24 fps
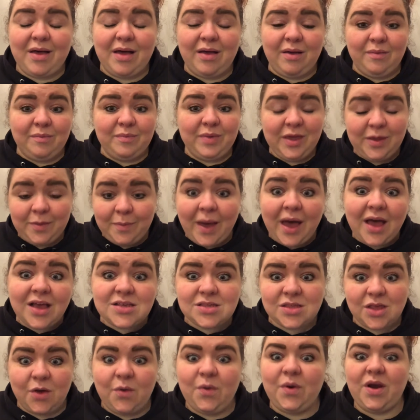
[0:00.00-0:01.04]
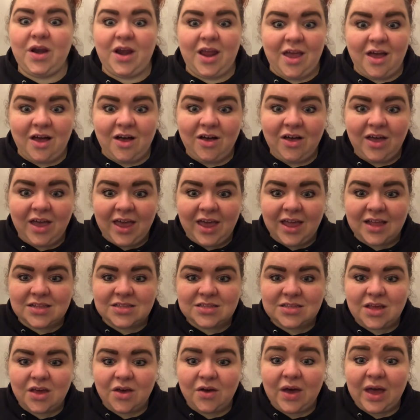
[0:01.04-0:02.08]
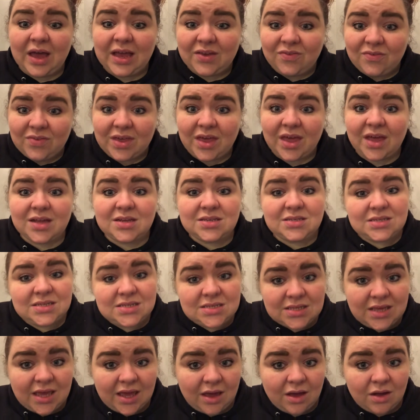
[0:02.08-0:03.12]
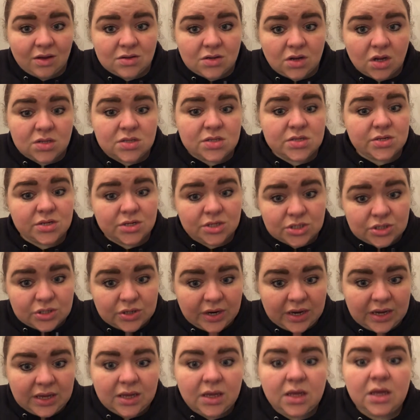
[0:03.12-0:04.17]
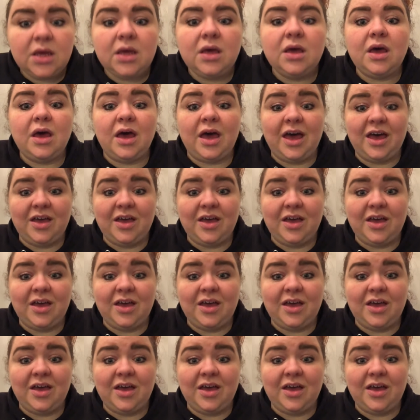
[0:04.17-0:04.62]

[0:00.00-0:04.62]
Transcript: my BMI is lower now, and so I even got a discount on surgery,